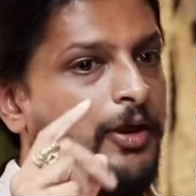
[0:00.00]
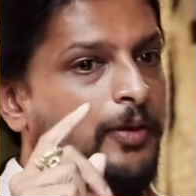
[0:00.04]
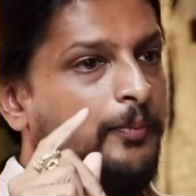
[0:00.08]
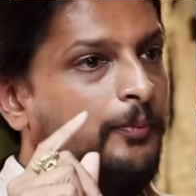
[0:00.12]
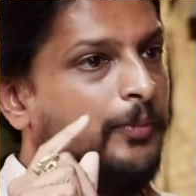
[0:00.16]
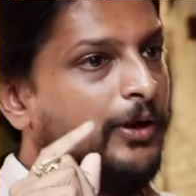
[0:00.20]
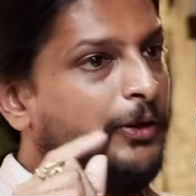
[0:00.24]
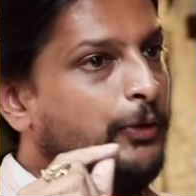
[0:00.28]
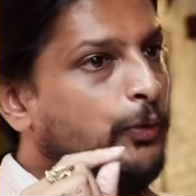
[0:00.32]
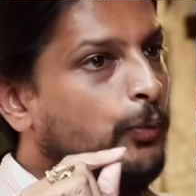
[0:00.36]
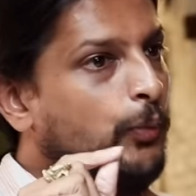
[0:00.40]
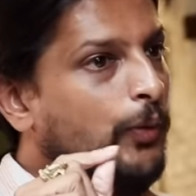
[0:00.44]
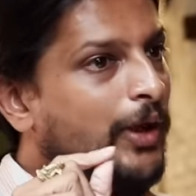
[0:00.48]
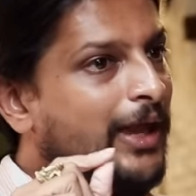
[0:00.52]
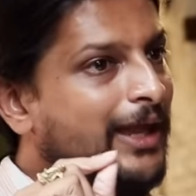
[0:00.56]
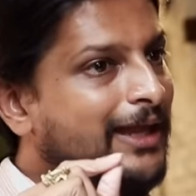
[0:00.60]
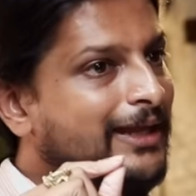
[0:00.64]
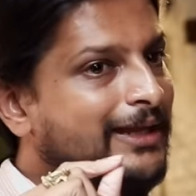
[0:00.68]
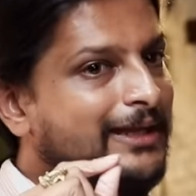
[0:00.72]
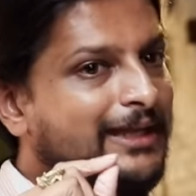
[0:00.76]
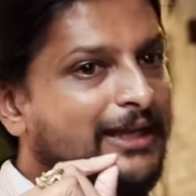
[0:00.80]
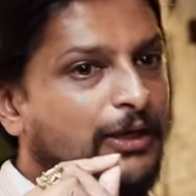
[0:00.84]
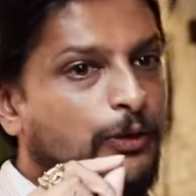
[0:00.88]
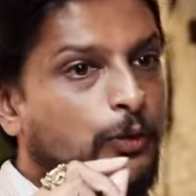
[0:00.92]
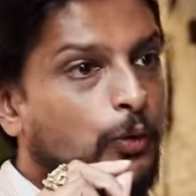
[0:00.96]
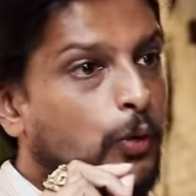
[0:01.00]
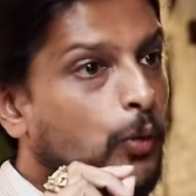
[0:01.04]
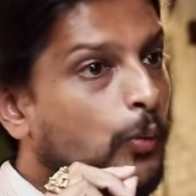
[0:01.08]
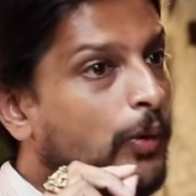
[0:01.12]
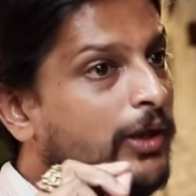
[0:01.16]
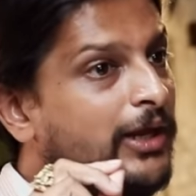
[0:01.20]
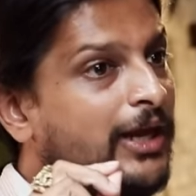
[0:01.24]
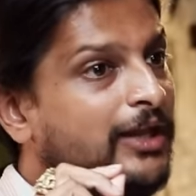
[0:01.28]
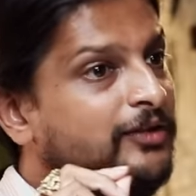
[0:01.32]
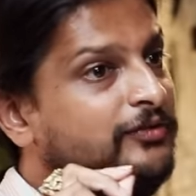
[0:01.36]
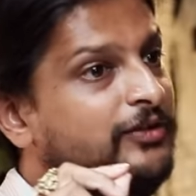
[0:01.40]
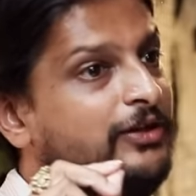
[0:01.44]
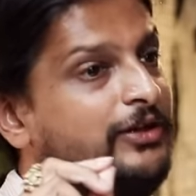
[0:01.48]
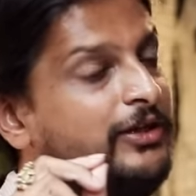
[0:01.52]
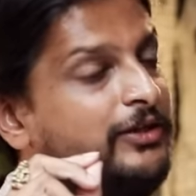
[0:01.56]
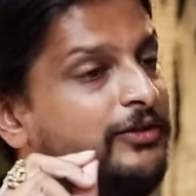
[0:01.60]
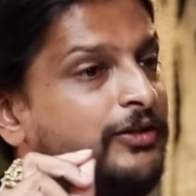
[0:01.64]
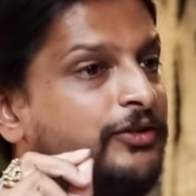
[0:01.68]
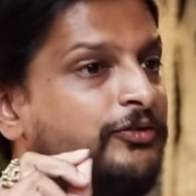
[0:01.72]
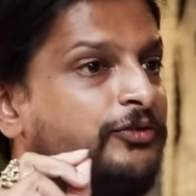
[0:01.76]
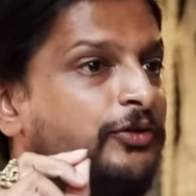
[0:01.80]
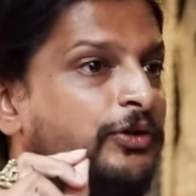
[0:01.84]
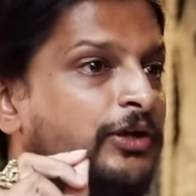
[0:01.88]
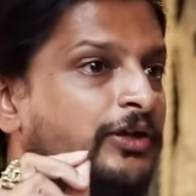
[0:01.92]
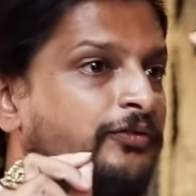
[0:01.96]
But very, no one has written
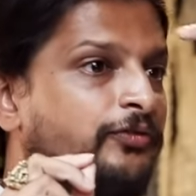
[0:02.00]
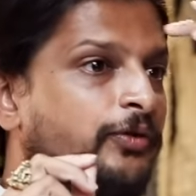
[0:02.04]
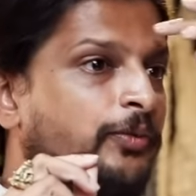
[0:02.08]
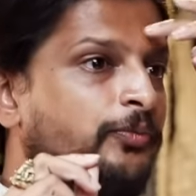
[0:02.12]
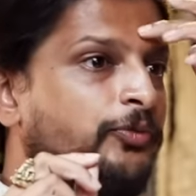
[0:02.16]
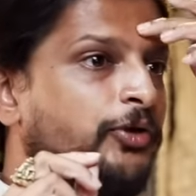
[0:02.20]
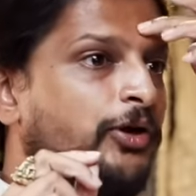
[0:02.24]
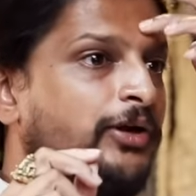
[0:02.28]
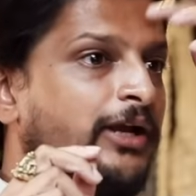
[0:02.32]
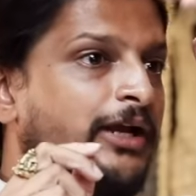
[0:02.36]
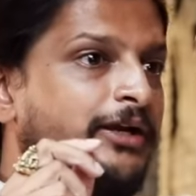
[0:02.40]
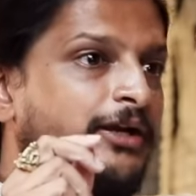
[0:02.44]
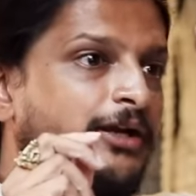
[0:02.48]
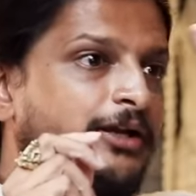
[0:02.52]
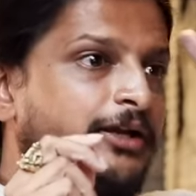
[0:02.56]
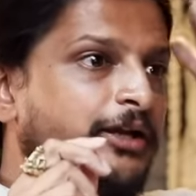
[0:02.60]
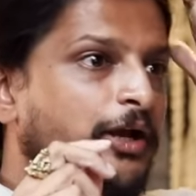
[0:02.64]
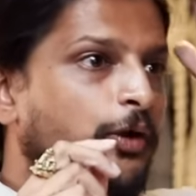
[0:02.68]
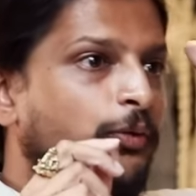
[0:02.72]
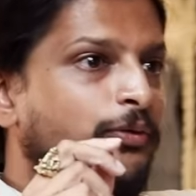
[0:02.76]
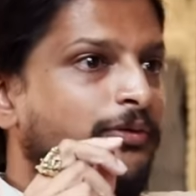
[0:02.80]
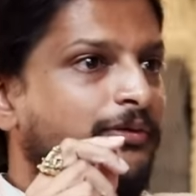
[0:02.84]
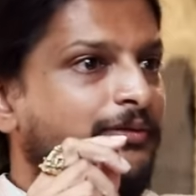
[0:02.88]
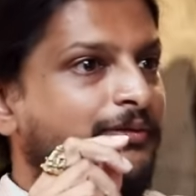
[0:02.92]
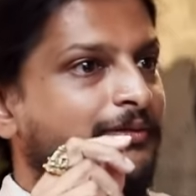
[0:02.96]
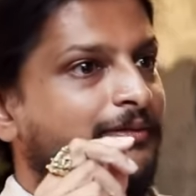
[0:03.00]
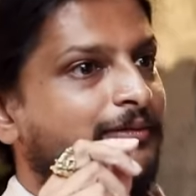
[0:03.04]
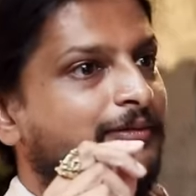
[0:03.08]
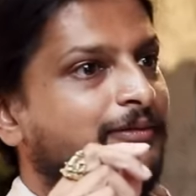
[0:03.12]
the journey from third eye till crown.